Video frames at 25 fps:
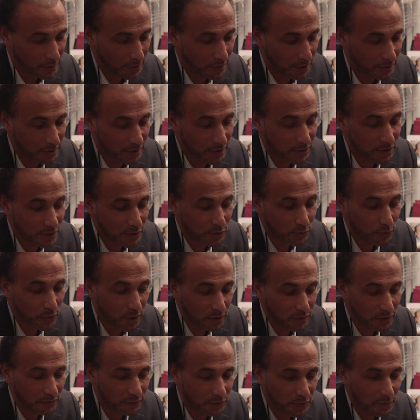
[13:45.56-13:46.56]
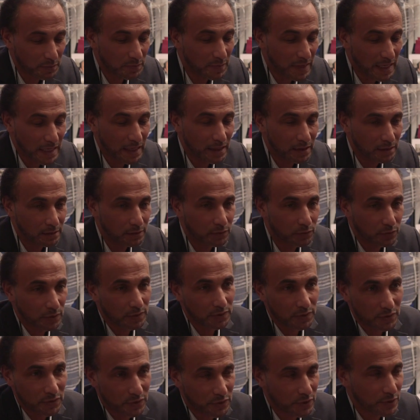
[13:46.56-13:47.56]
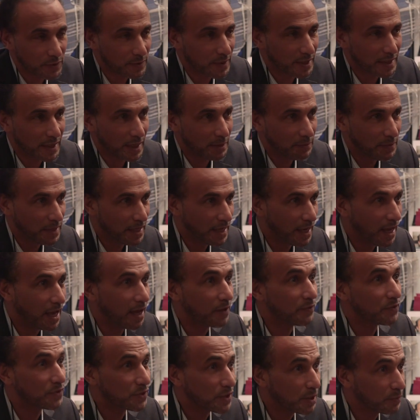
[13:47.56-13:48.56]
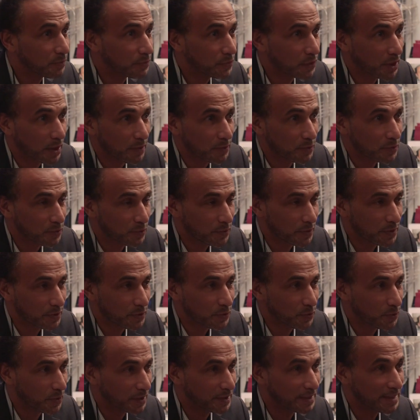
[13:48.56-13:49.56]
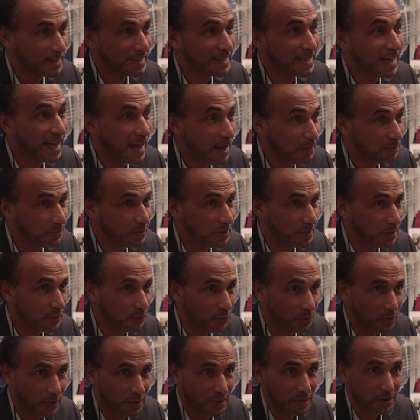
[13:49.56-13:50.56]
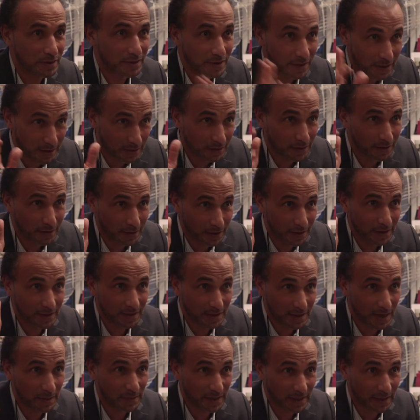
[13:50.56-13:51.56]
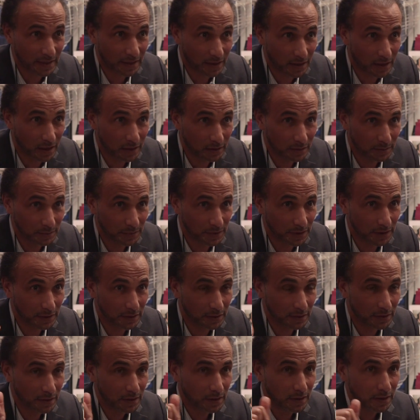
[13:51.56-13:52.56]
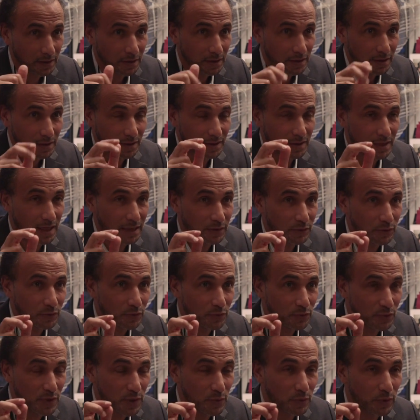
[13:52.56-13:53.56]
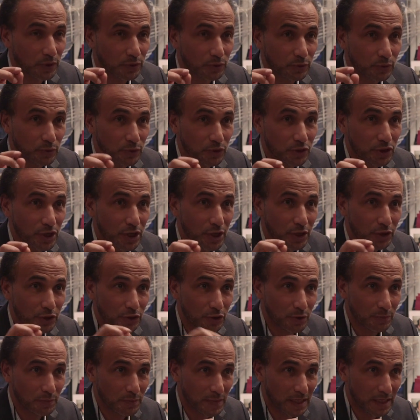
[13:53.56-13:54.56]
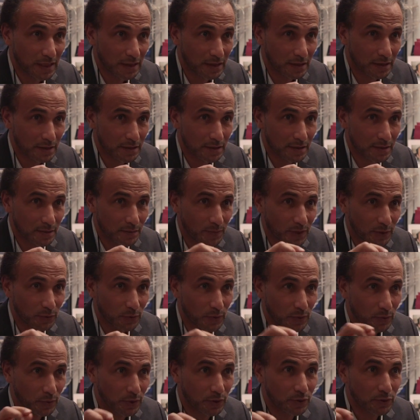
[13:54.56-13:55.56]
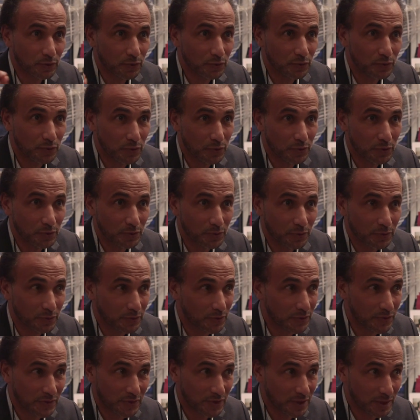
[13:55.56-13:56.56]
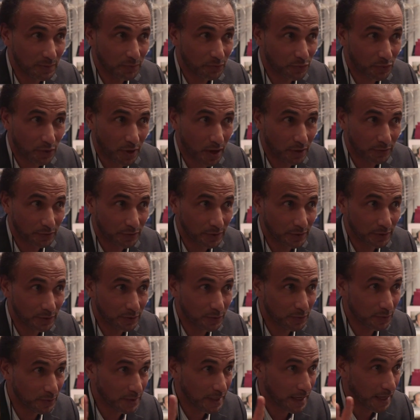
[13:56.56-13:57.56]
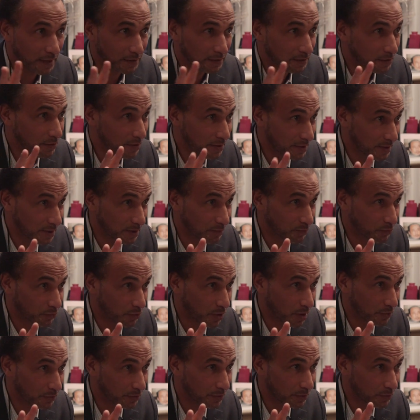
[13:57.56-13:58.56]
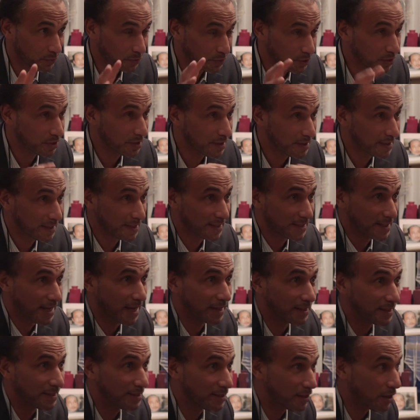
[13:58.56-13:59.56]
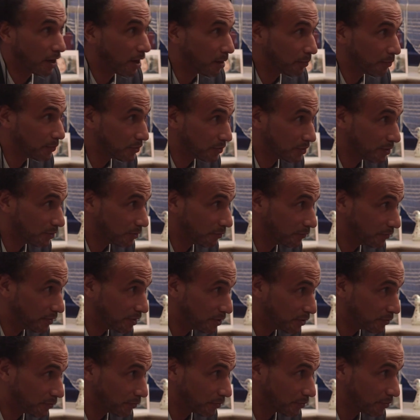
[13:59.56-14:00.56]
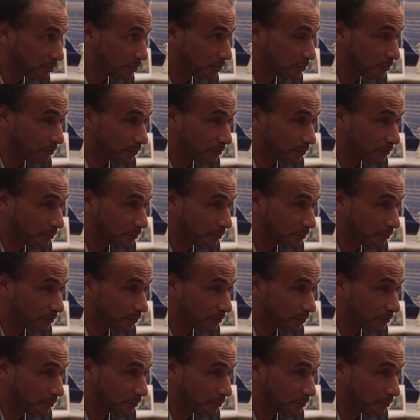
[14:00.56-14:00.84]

And this is one of the main criticisms that I may have sometimes with what is happening with Islamic economy, is that we want to change the means, but we want to do the same profit, to get the same profit, which is exactly the opposite of this verse.